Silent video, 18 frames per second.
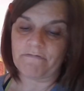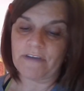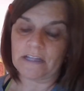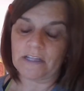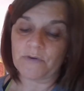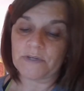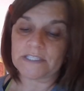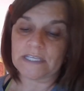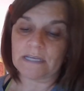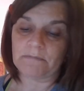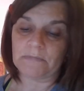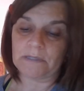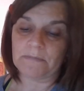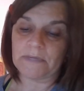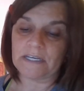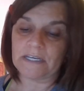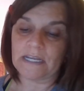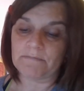fellow
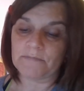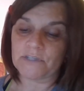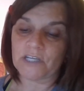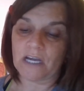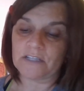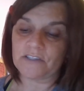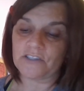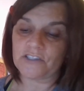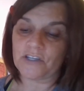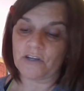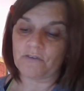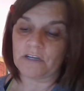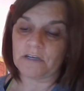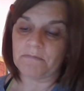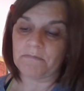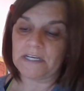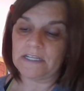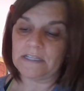assemblyman named Dan Stone
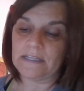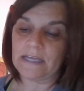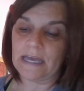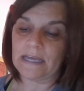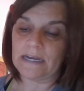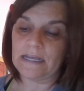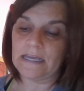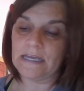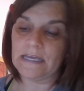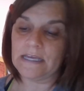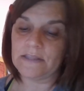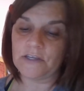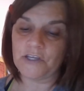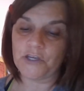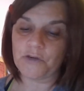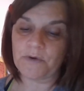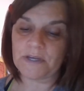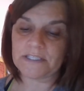admitted that the
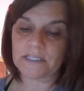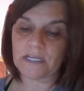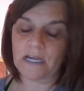U.S.